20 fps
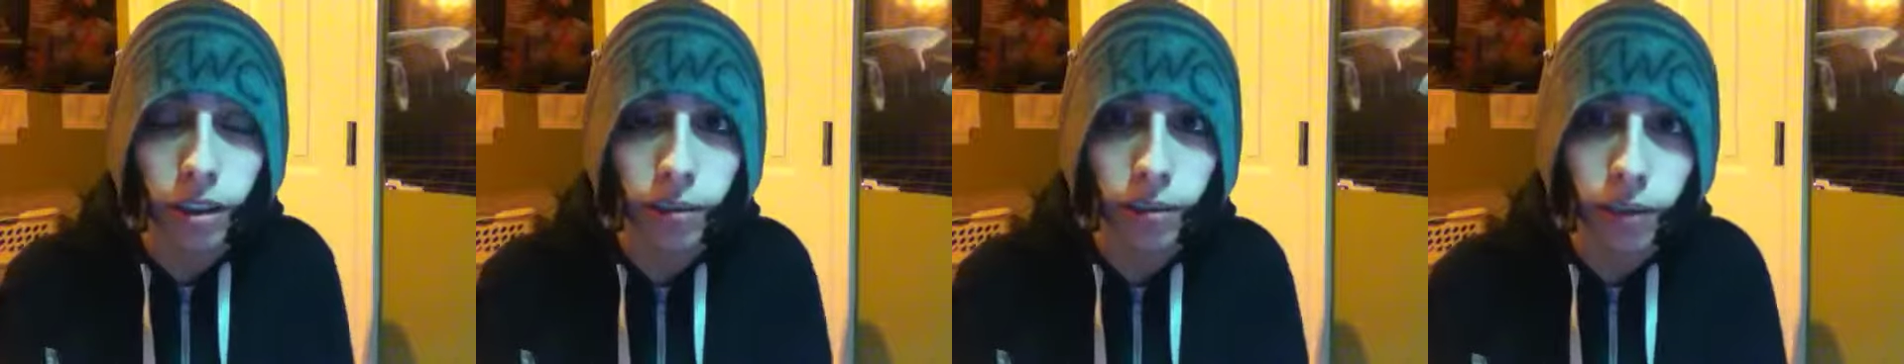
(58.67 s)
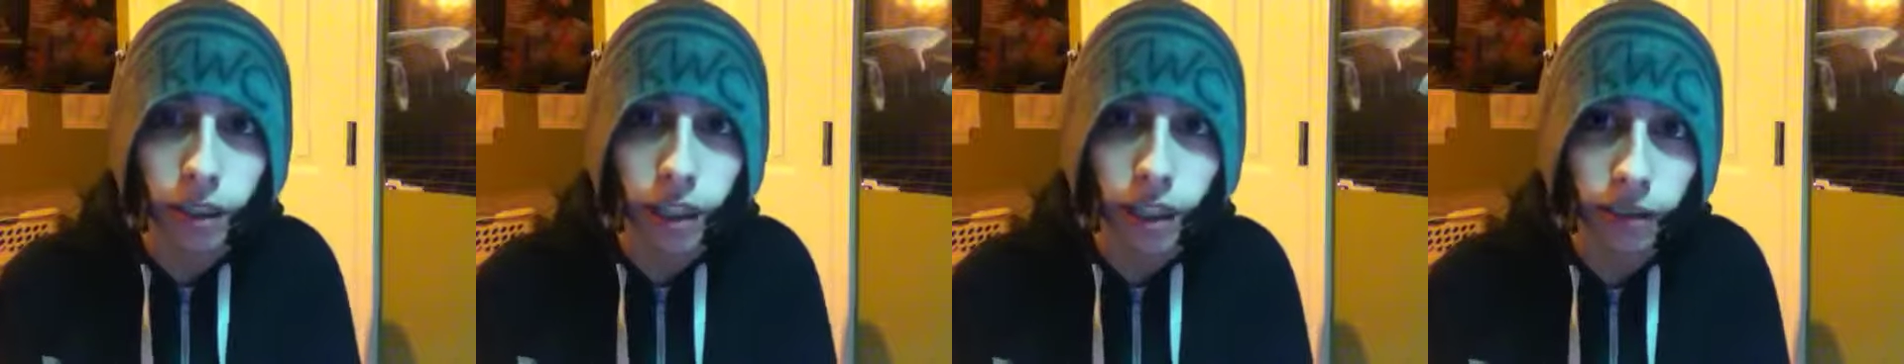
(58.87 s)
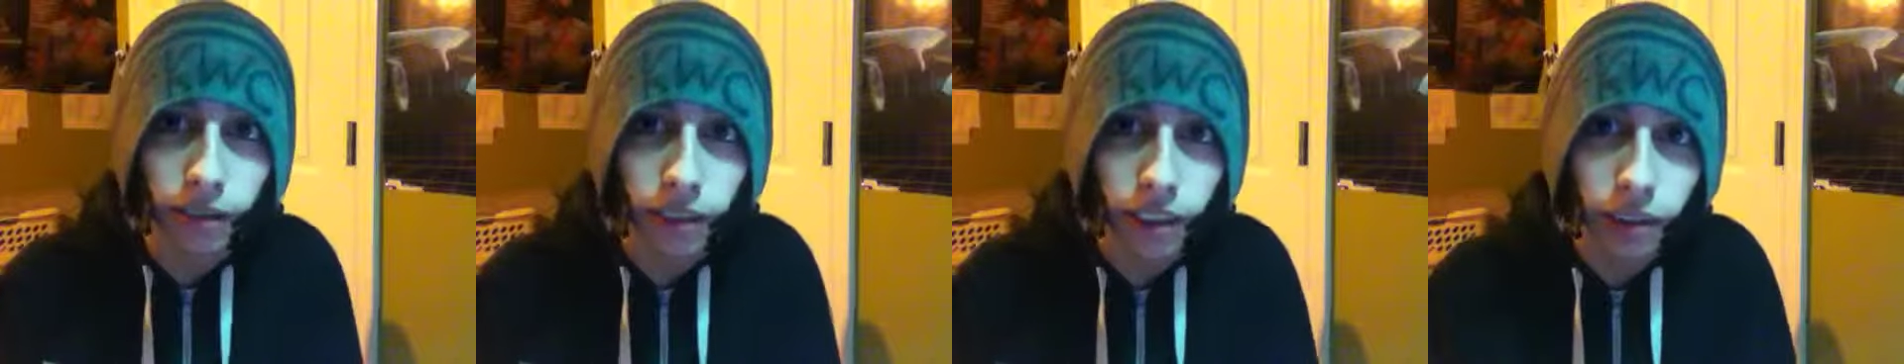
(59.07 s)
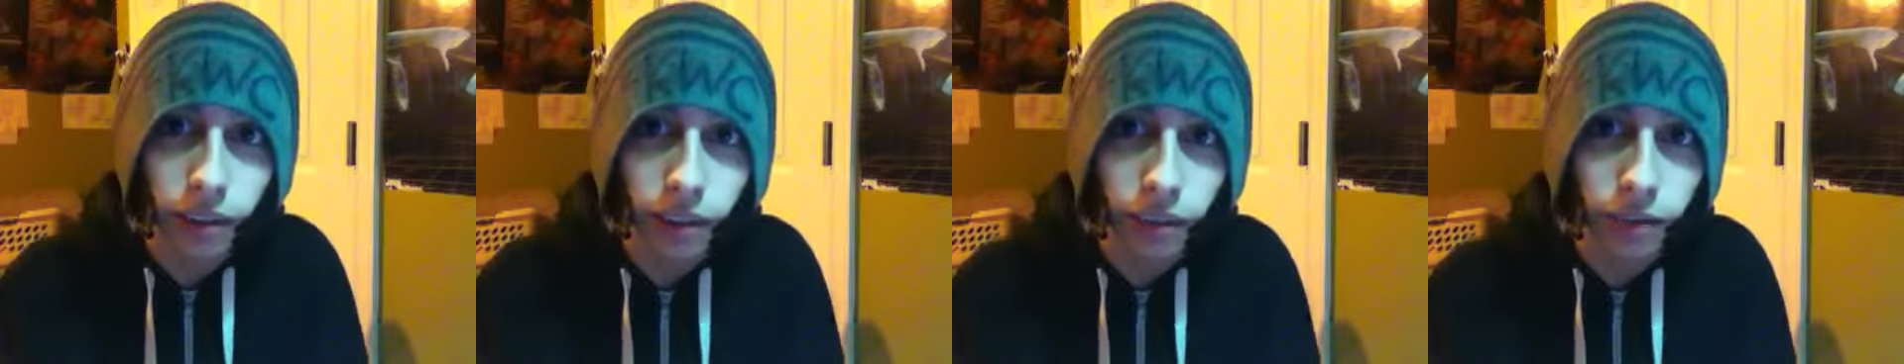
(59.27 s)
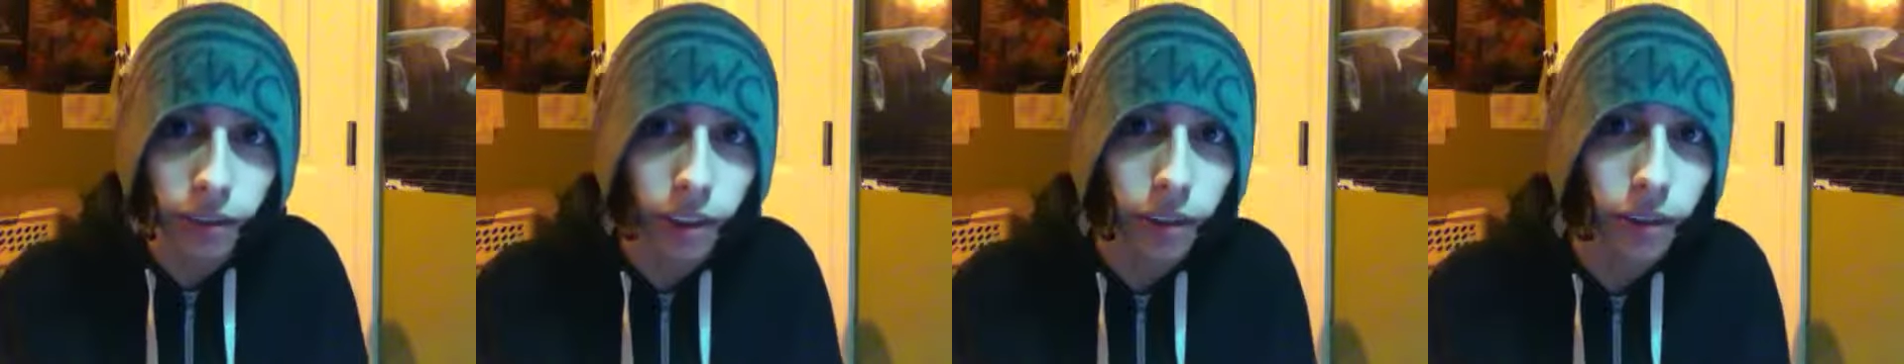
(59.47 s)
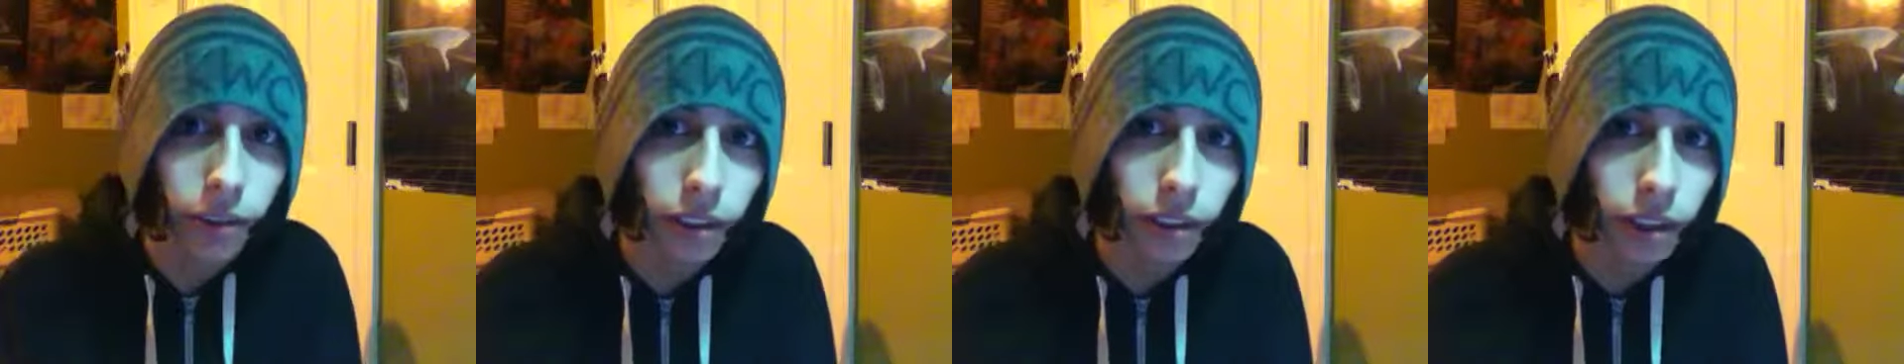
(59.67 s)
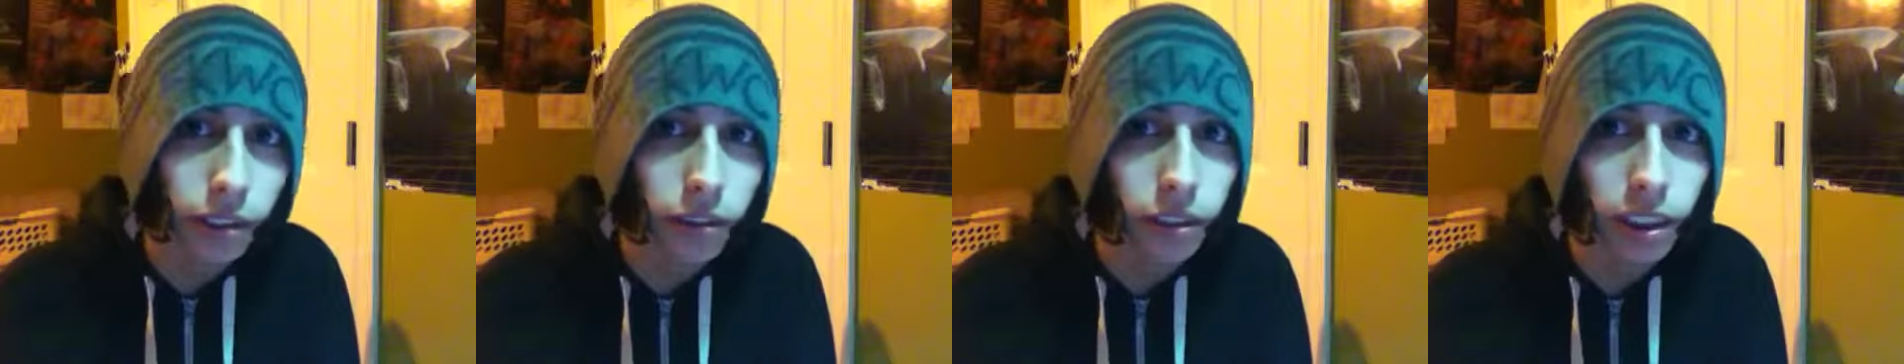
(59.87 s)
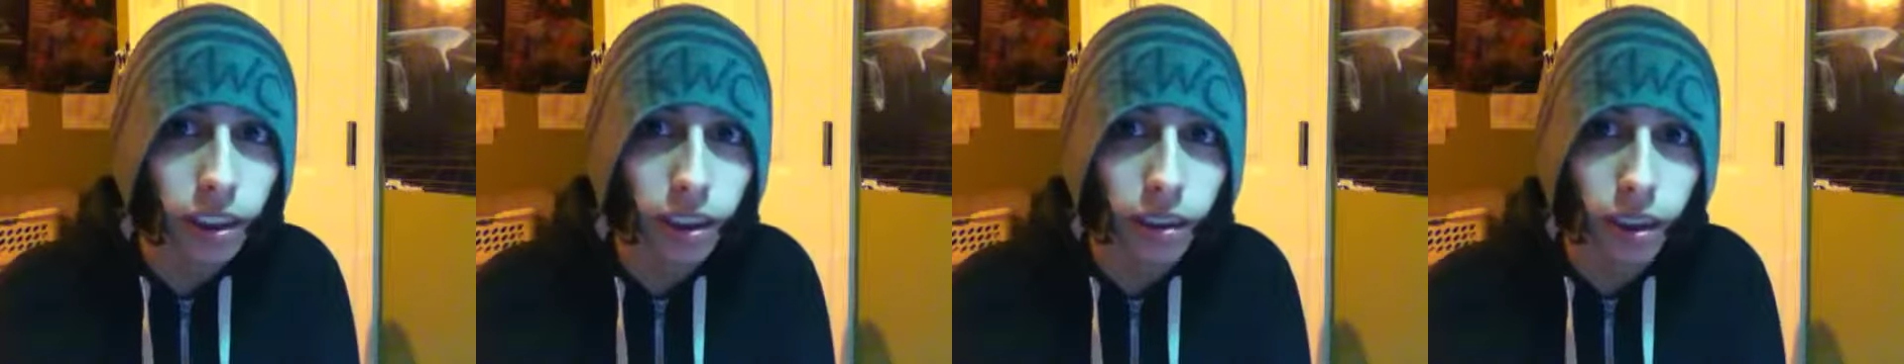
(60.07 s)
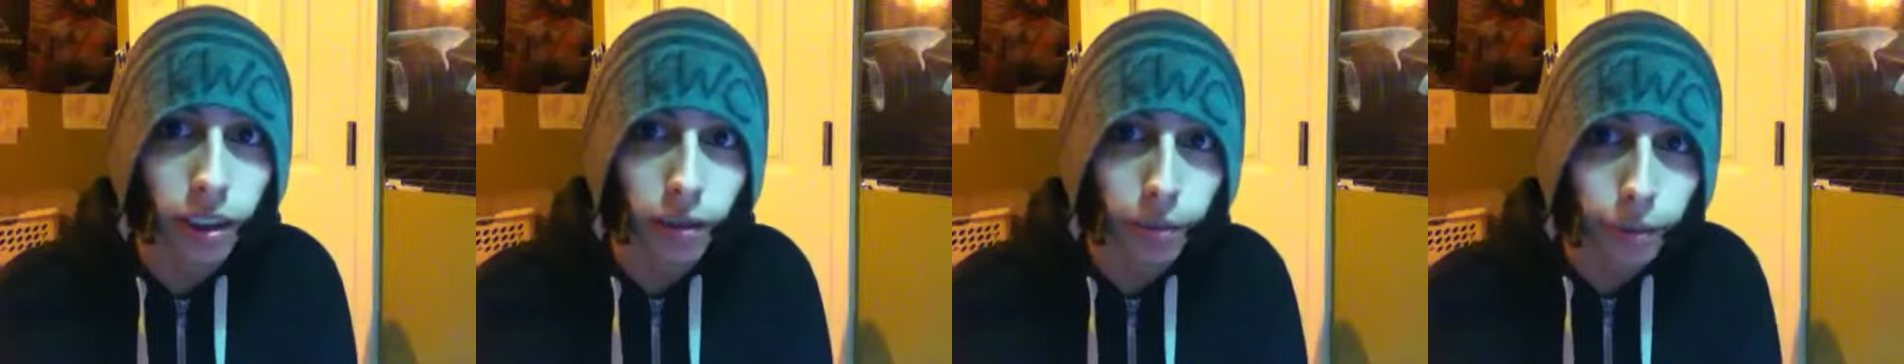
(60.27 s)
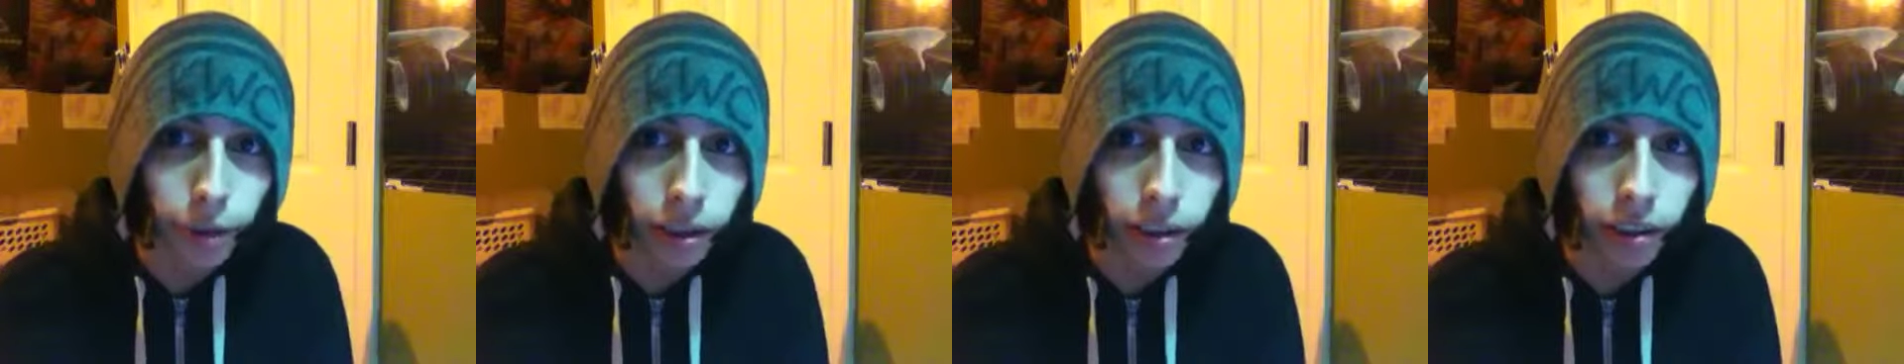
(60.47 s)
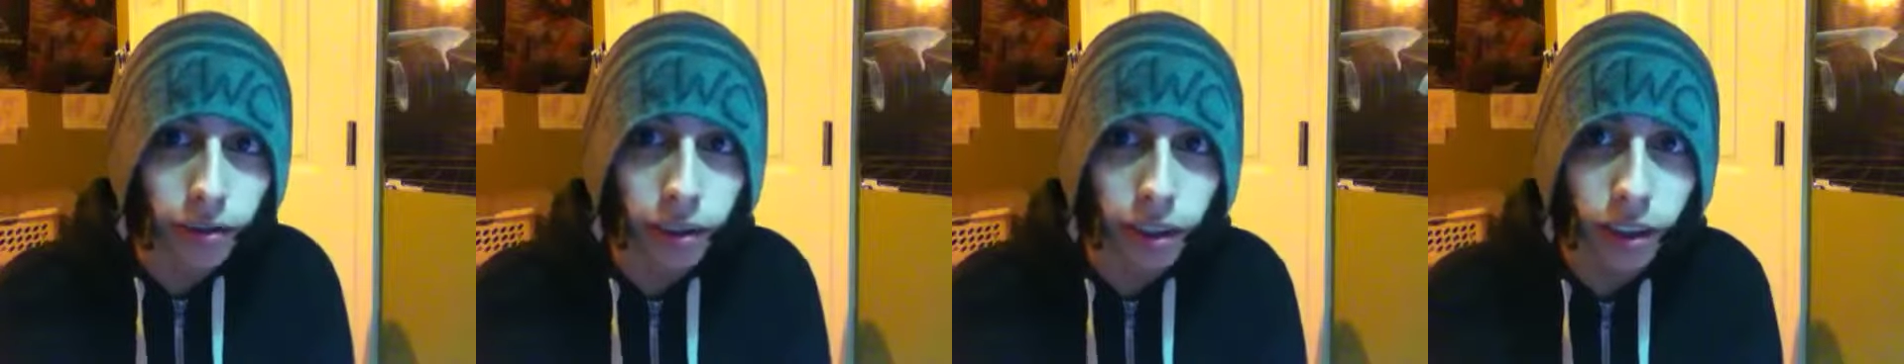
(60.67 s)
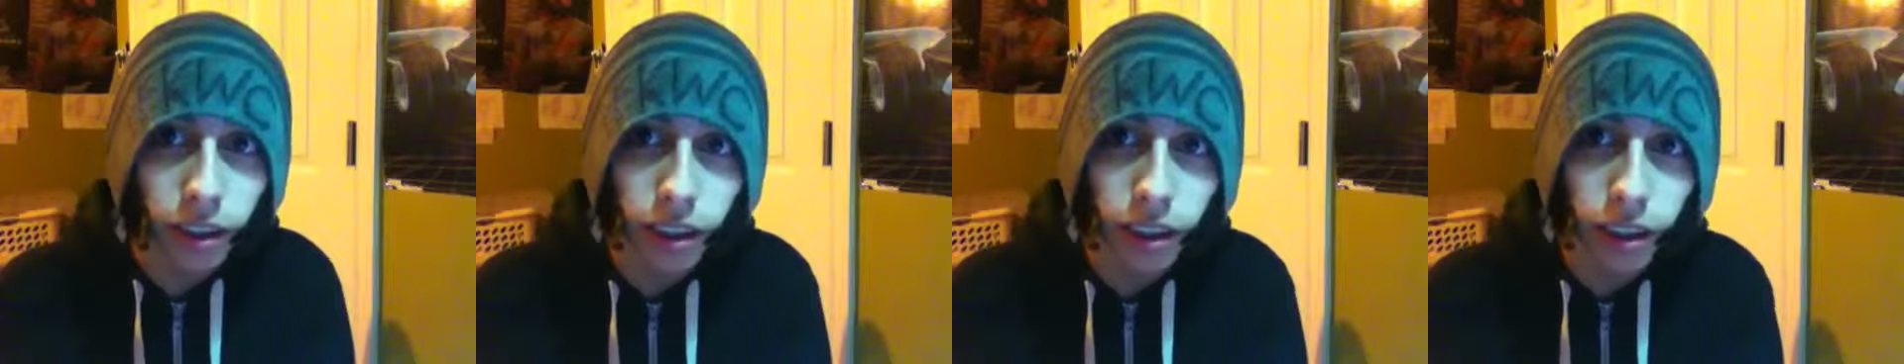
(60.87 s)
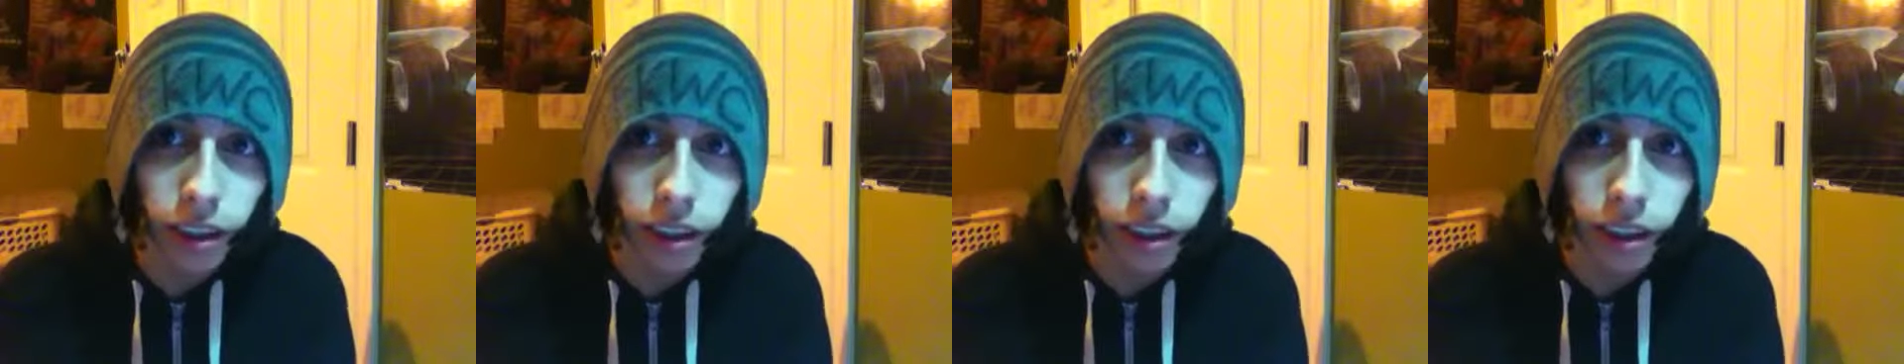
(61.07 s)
think of their review, and they'll tell their part of it.